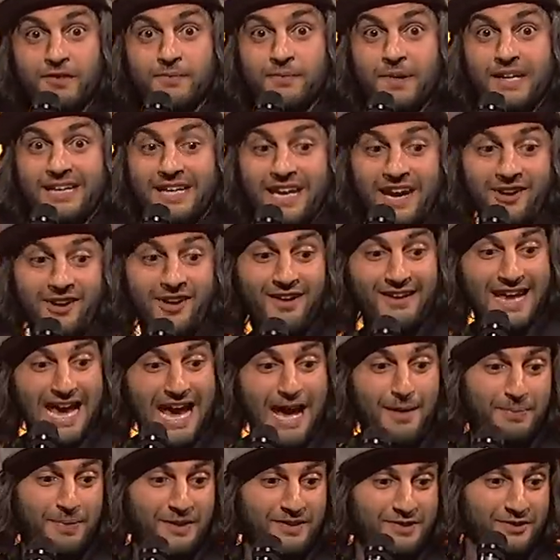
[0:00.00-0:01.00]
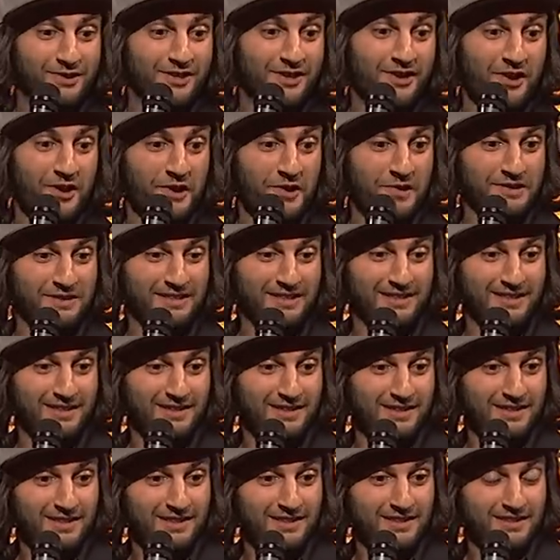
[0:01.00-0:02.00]
with my carry-on, happy to go.
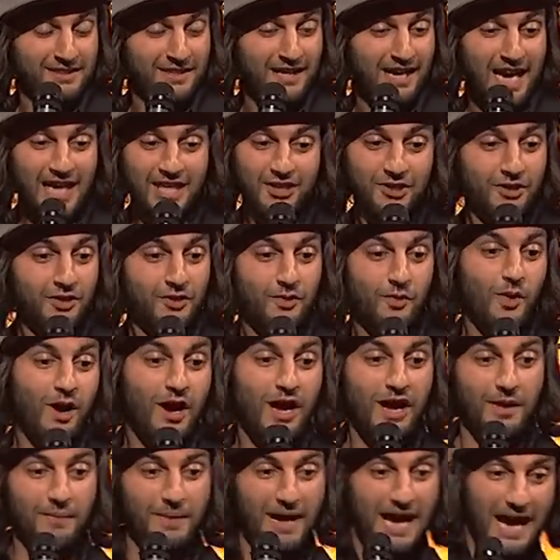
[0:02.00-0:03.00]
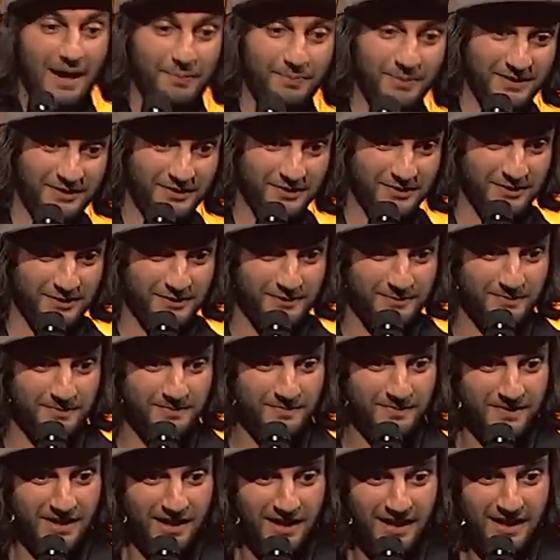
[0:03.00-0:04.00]
I don't know why I'm happy to go to,
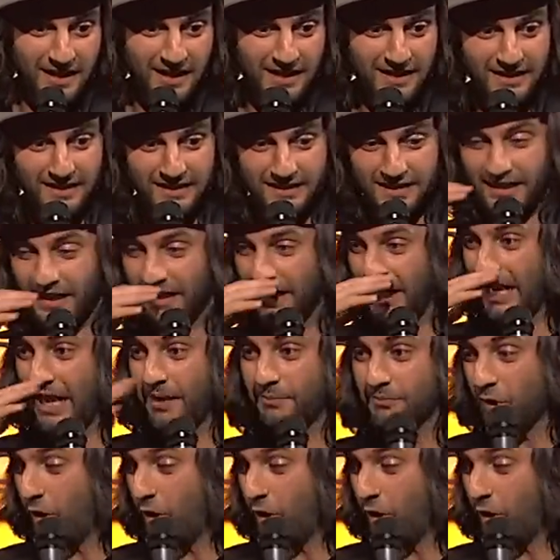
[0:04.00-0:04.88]
I'm